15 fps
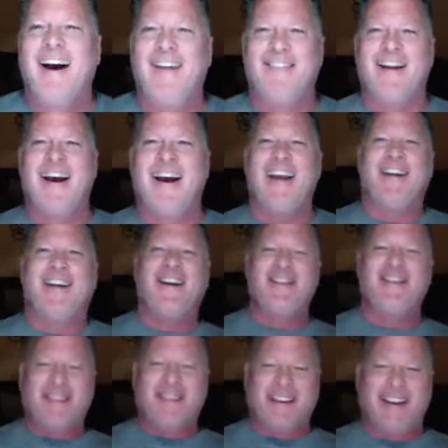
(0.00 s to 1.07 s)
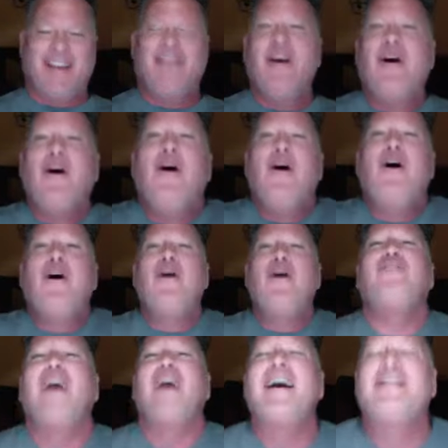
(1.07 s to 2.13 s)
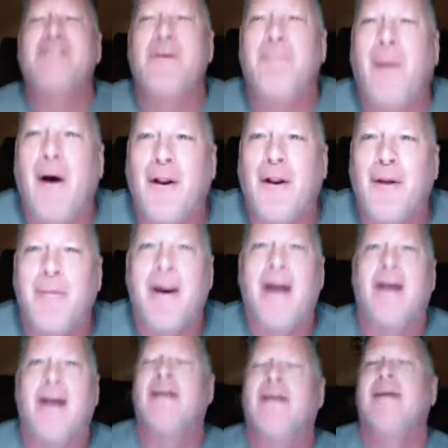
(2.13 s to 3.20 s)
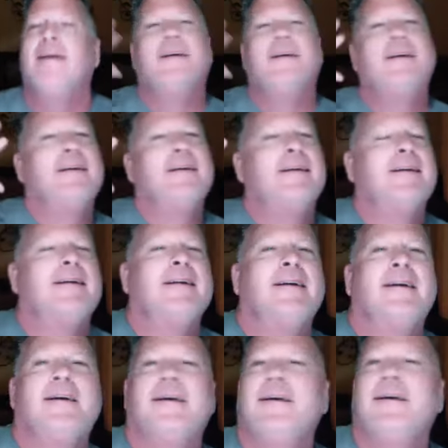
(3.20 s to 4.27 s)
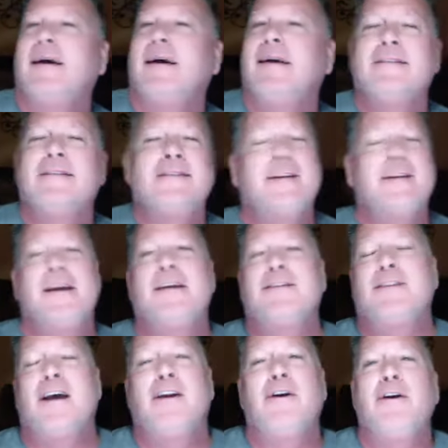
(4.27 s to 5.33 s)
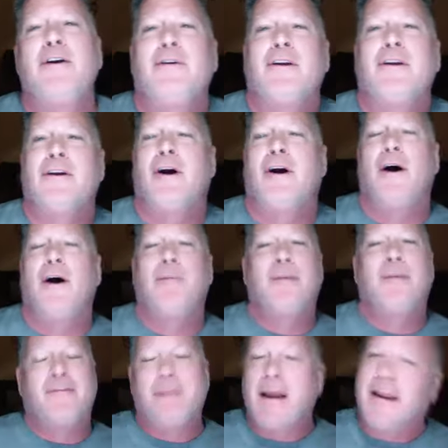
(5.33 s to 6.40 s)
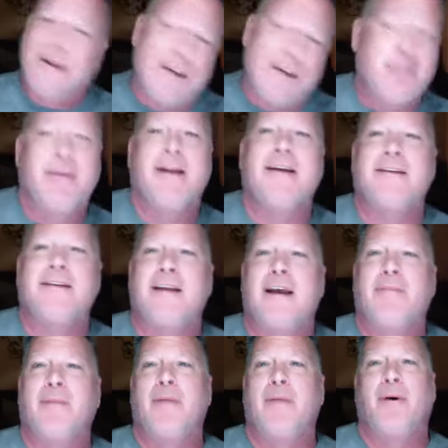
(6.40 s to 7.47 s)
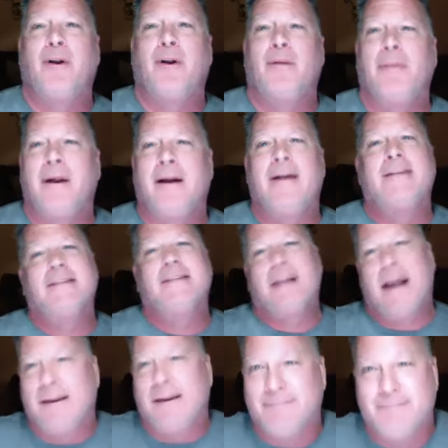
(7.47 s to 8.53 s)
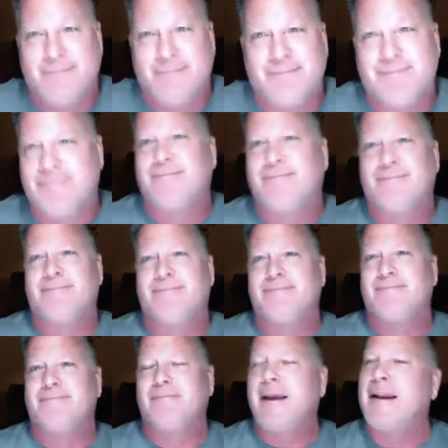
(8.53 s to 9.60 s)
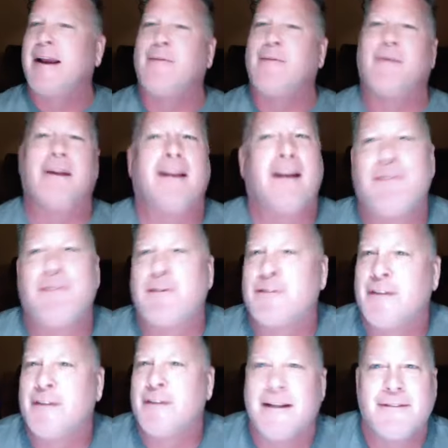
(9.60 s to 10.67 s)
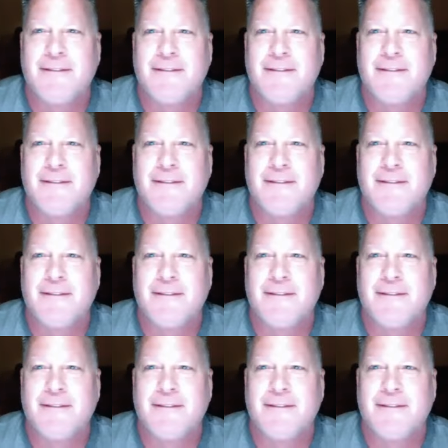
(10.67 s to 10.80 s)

like, are you kidding? Who fights a polar bear? Sis, I know you're on a call, but if my kids are being attacked by a polar bear, it's like, man, I really love those kids.